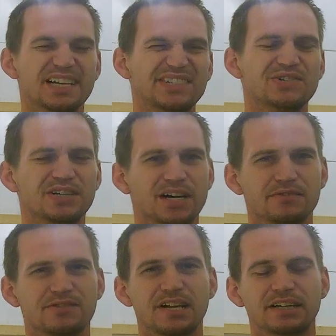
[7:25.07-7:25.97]
That's gonna
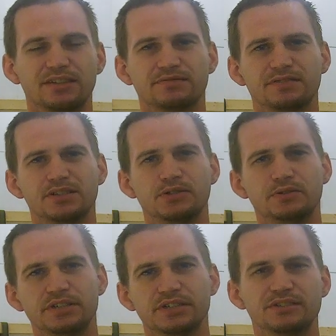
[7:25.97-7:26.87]
cover like your
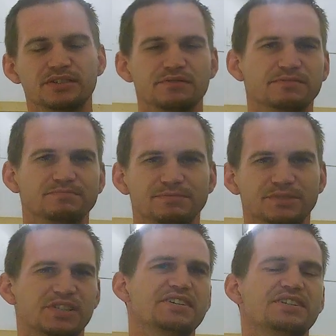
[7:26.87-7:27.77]
fluids
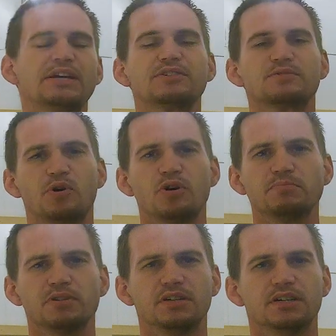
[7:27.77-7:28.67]
and changing out the spark
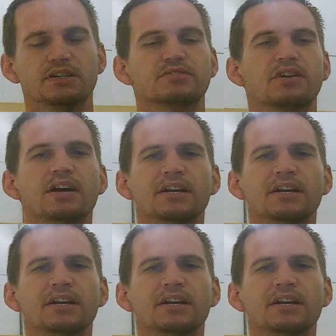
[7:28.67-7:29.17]
plugs,